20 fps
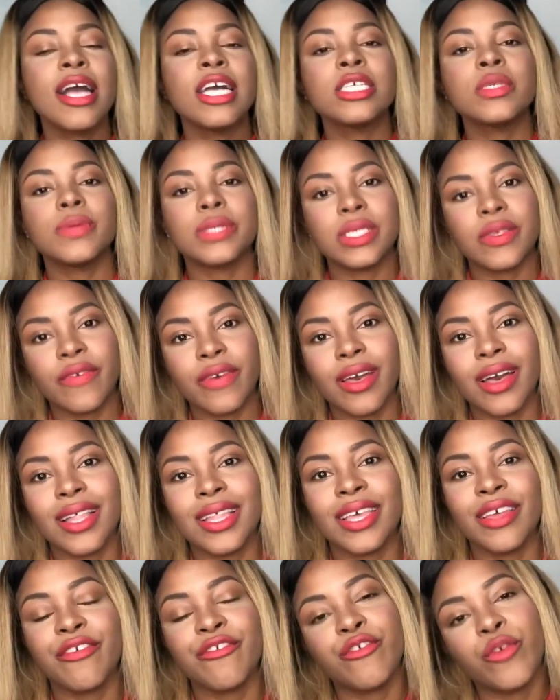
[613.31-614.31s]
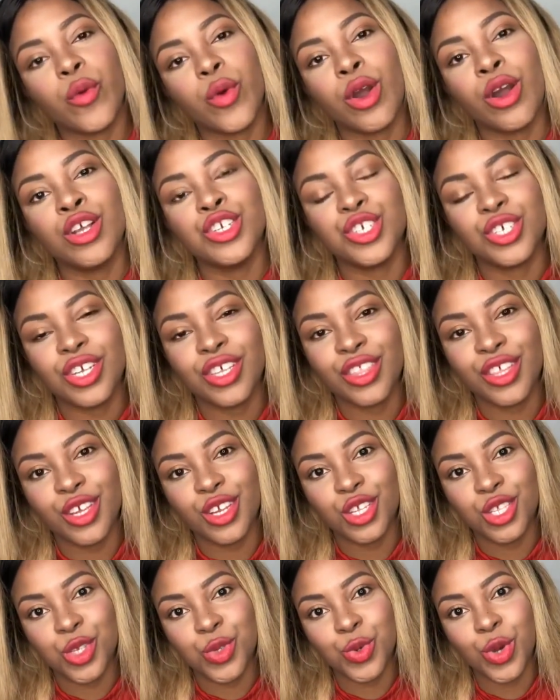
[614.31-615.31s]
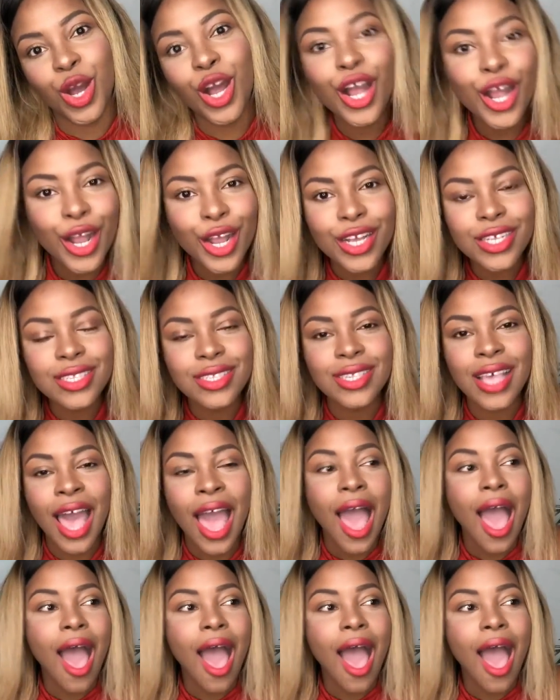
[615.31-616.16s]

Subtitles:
specifically 432 hertz.